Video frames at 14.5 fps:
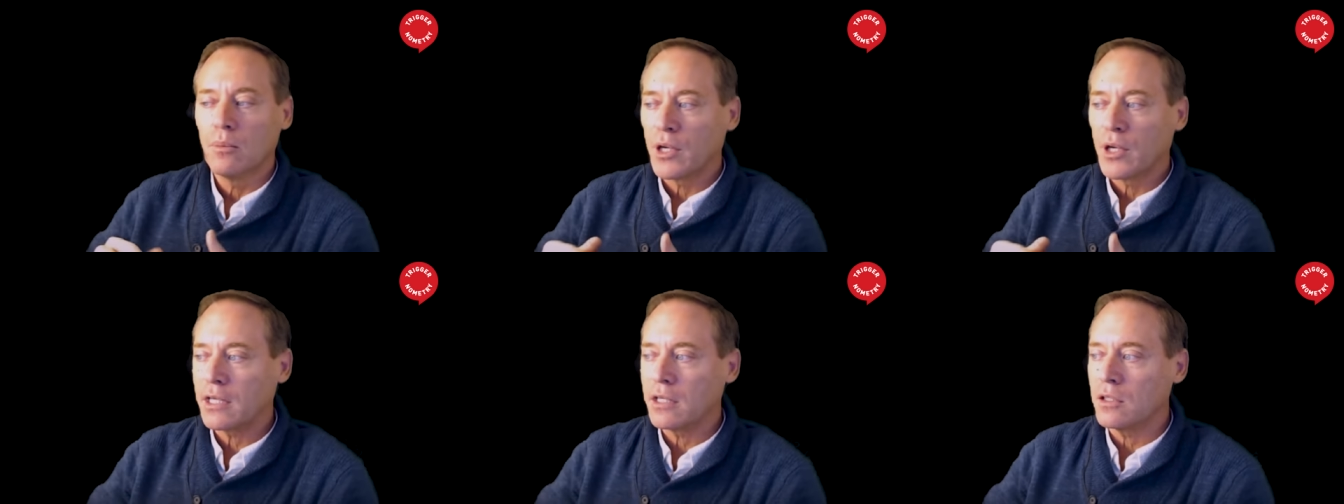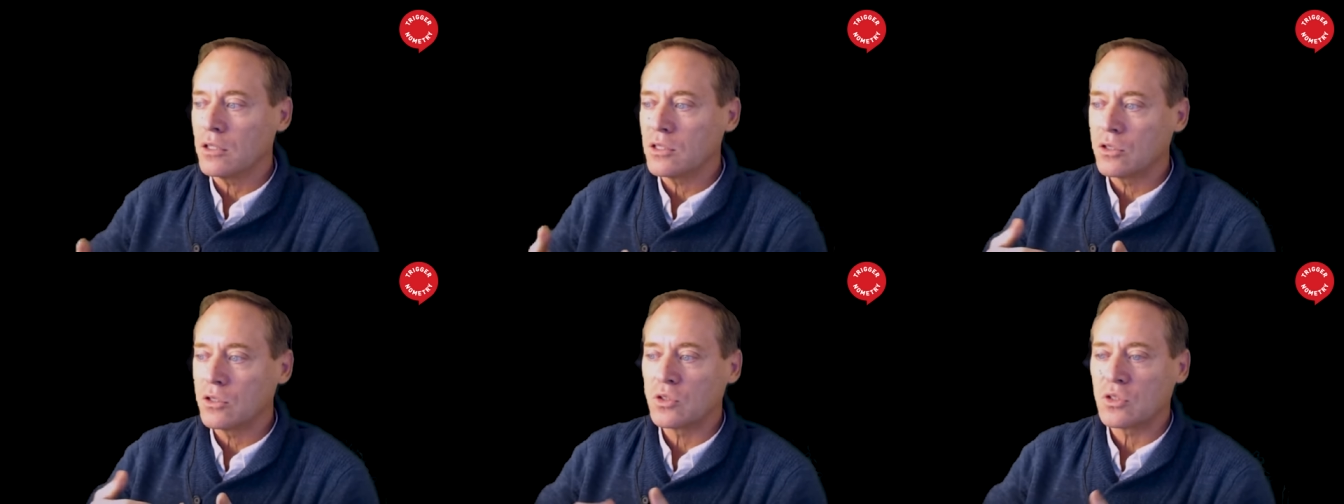but I can
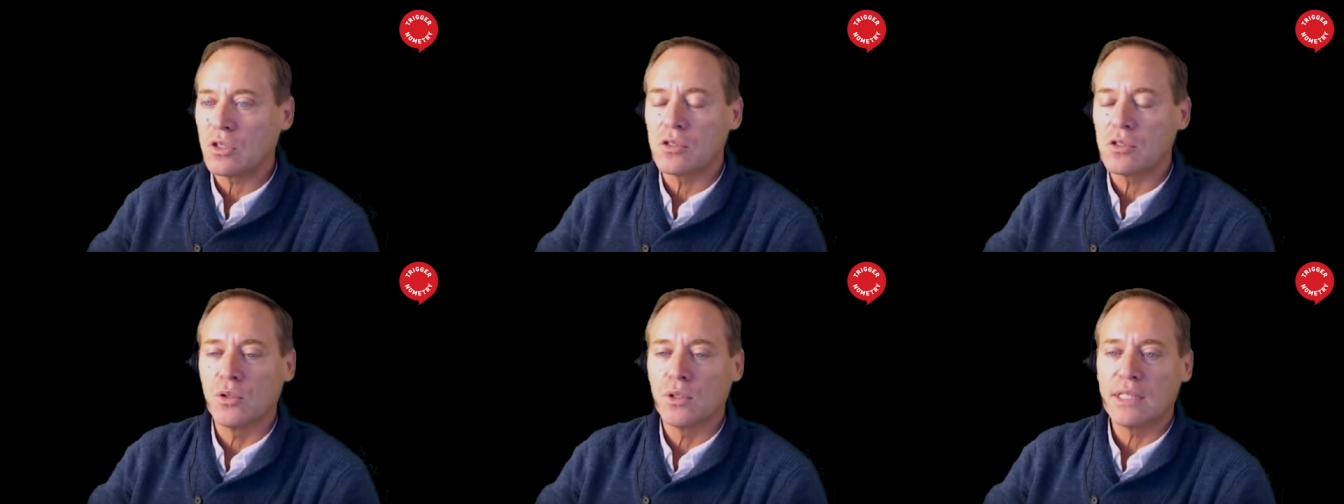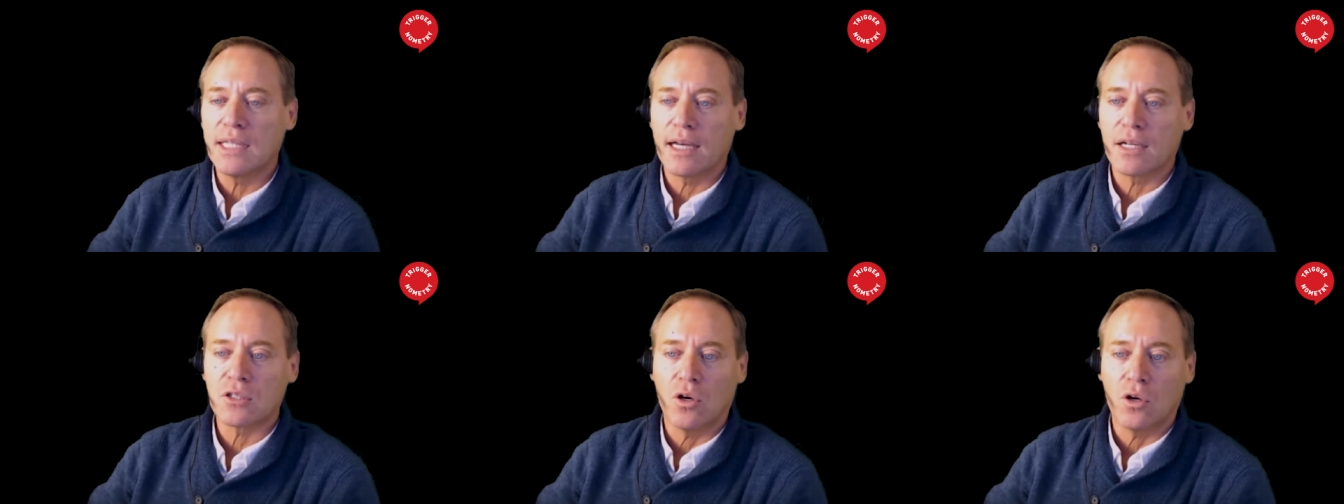also start to
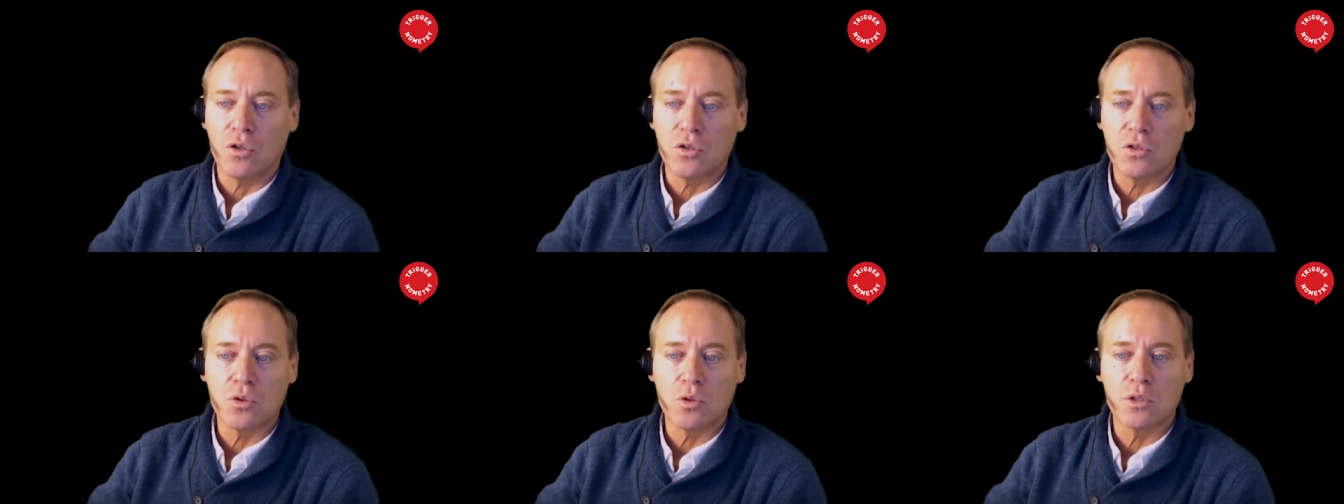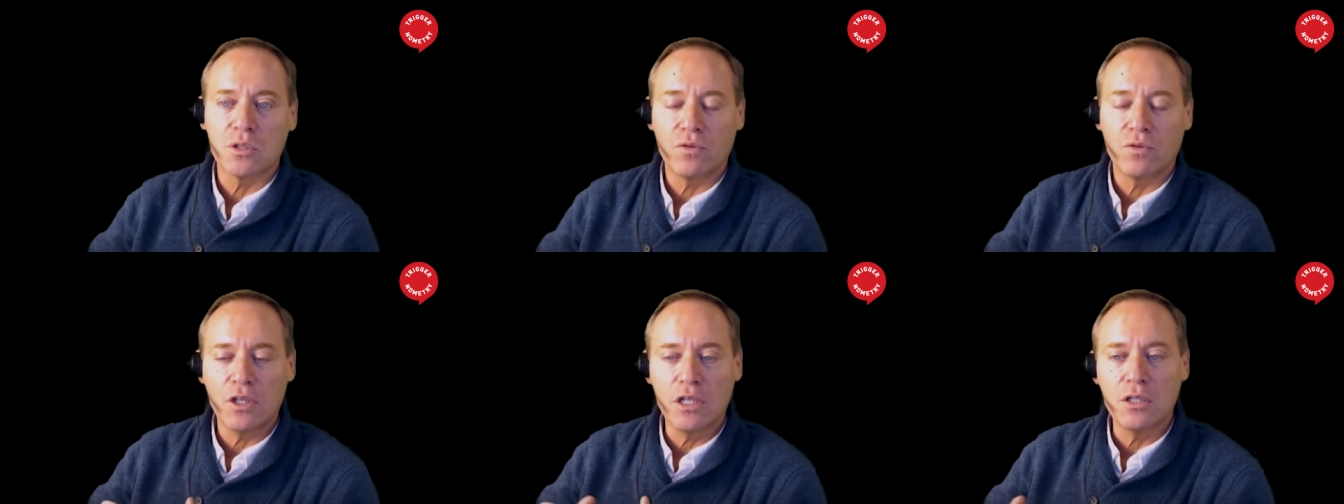attach all sorts
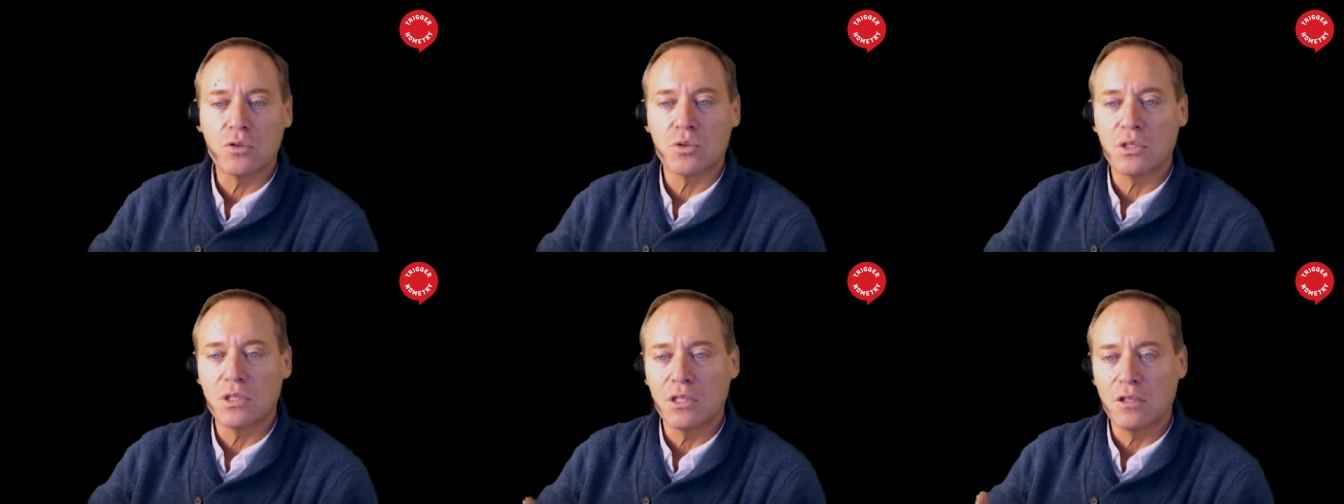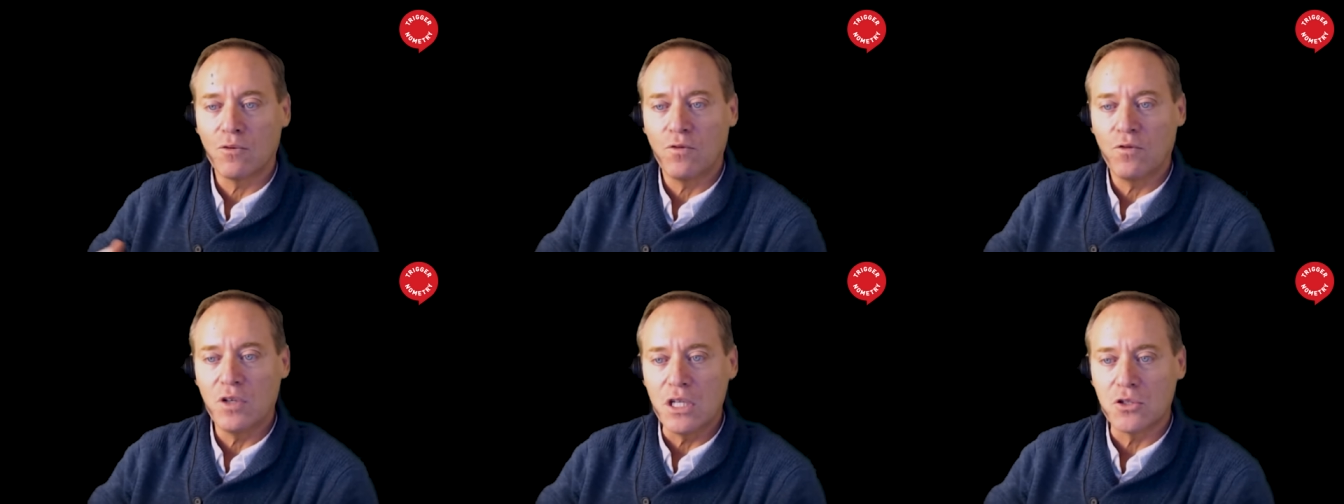of interesting
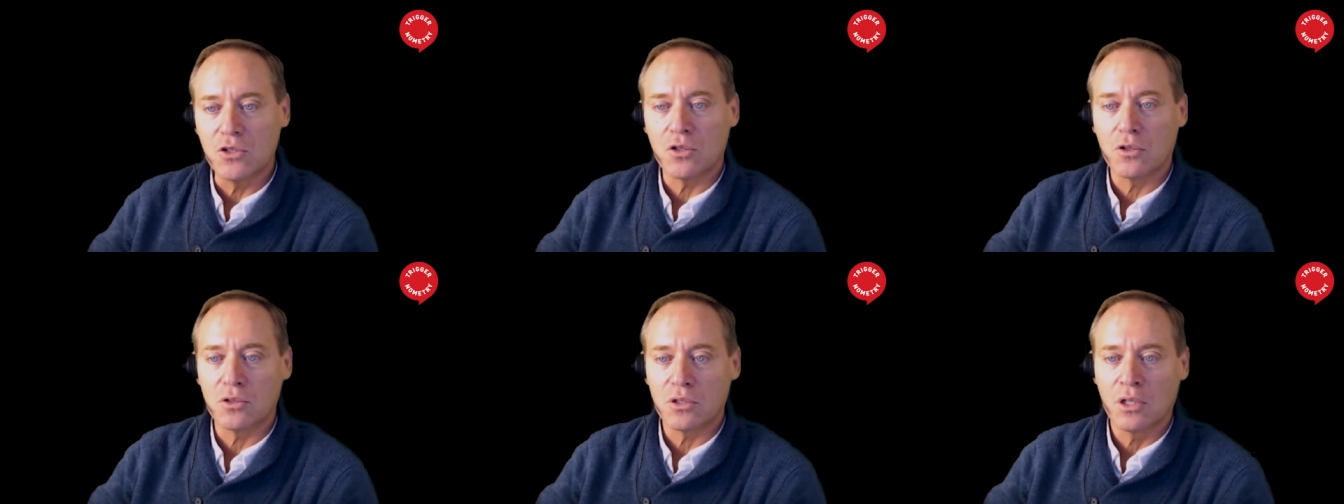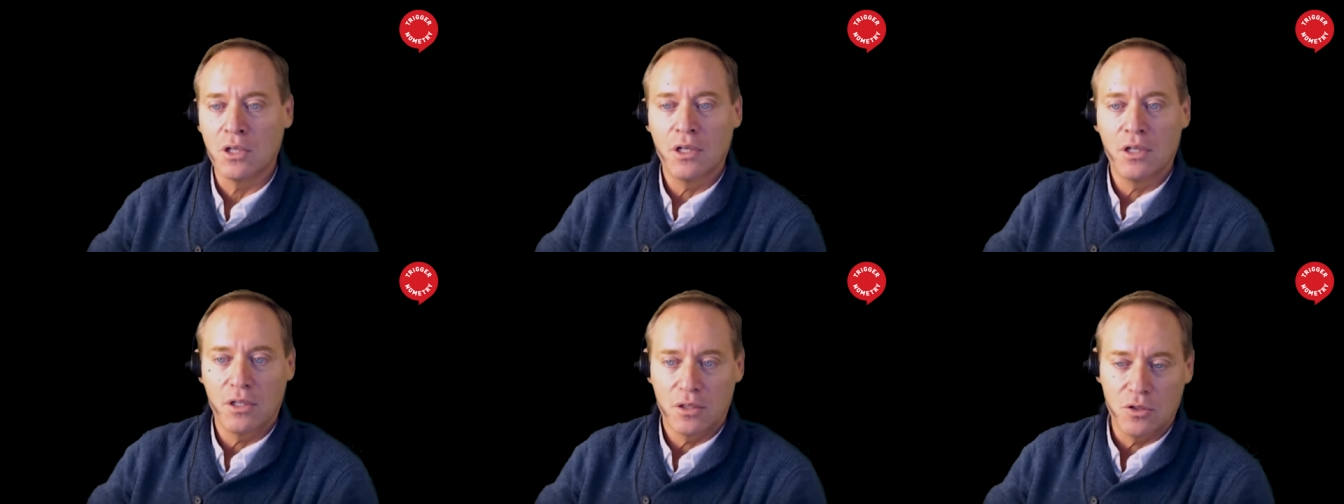features
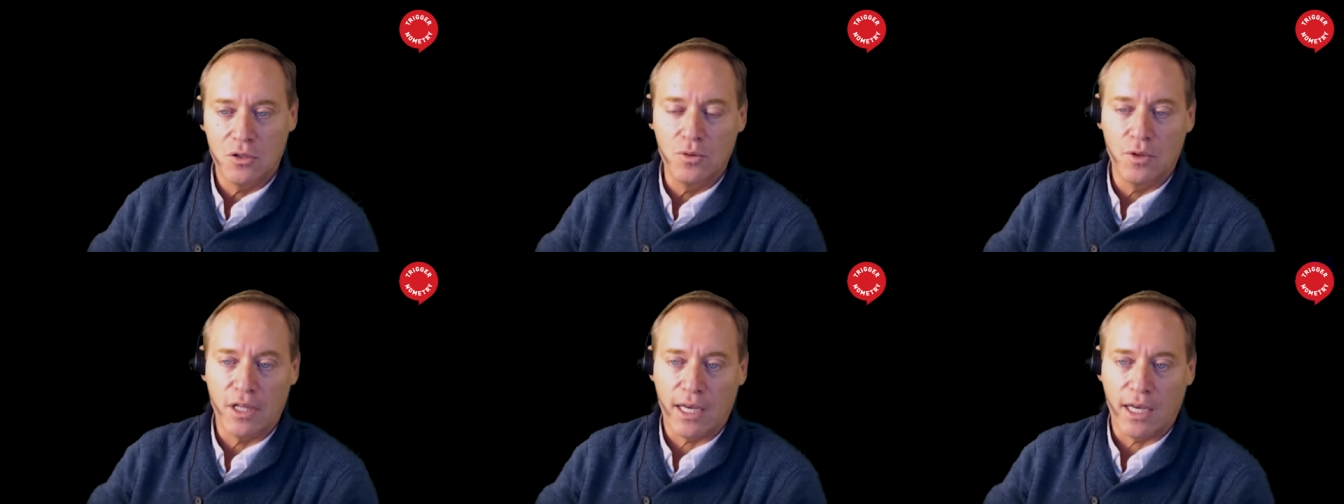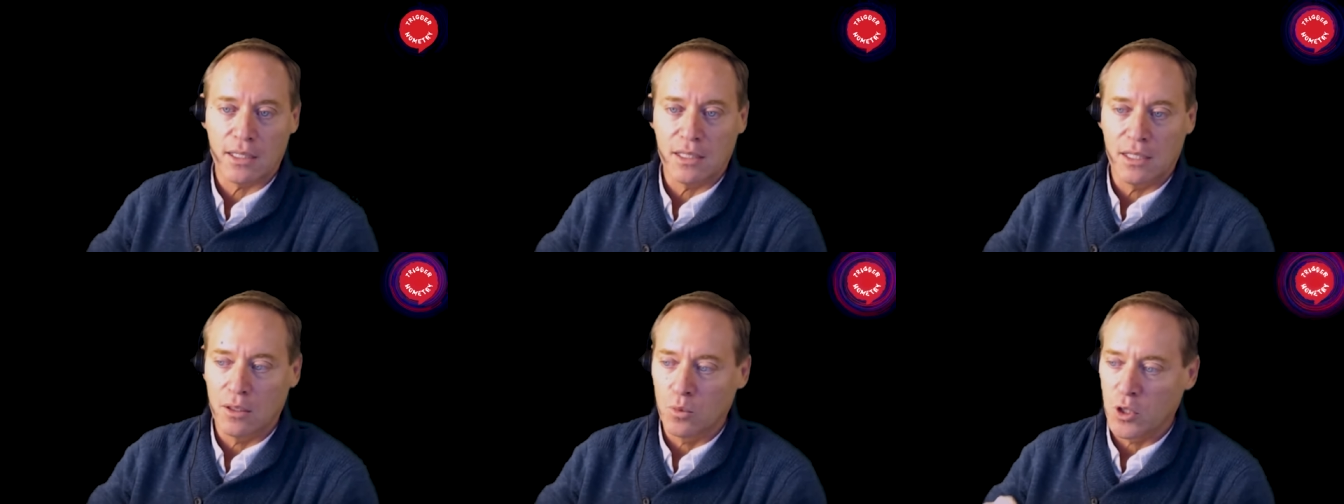to
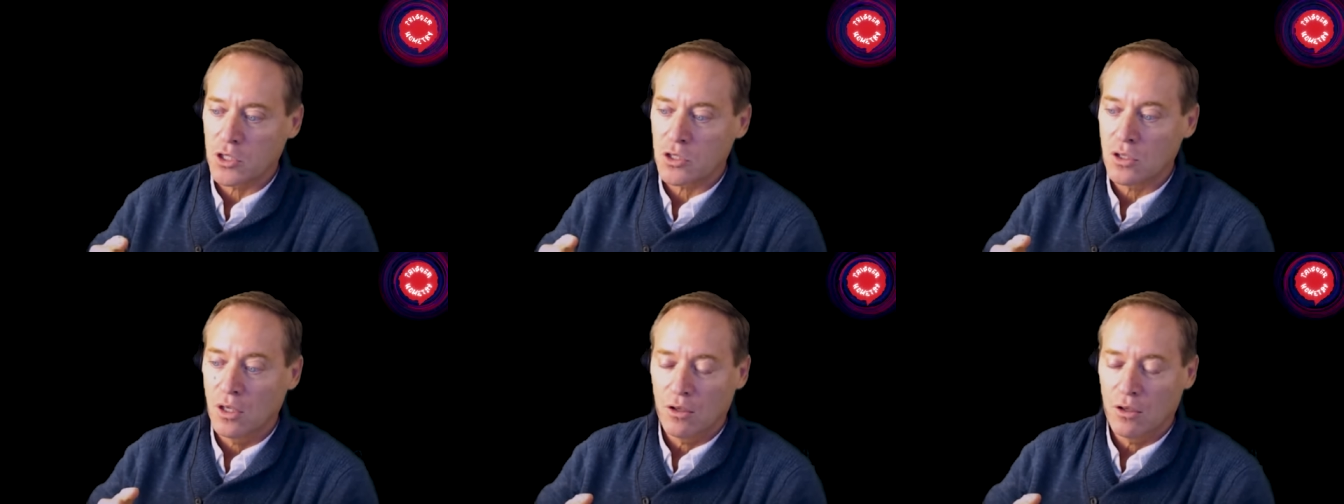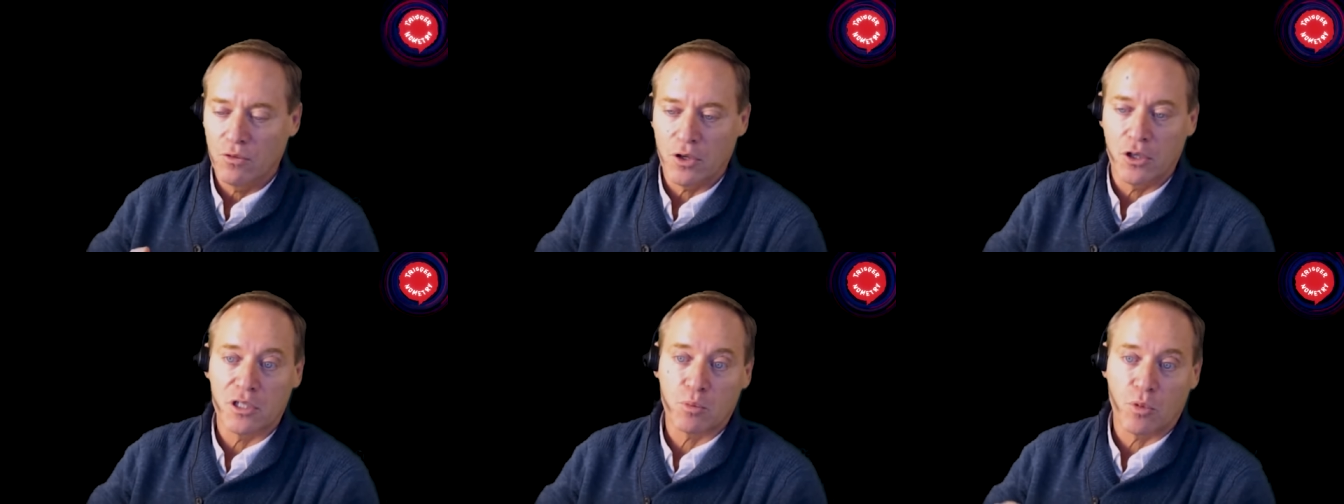that in which
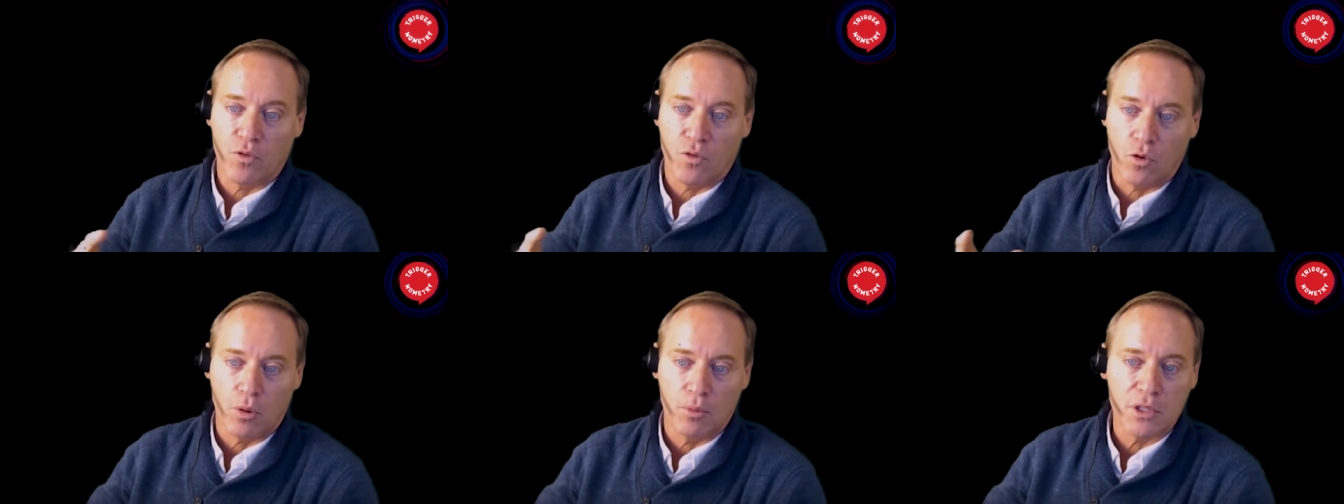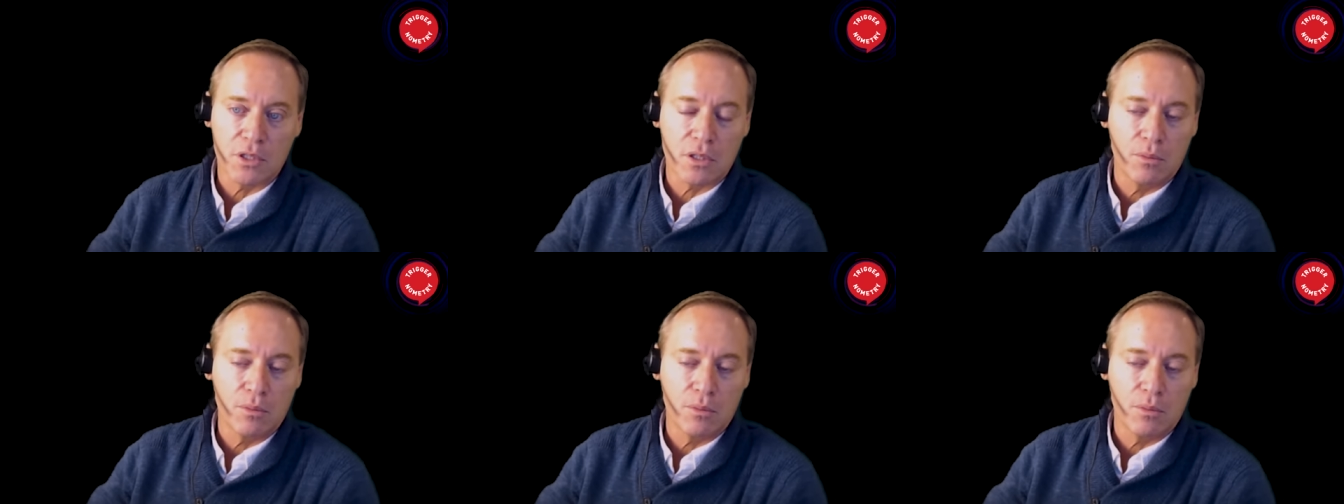various performance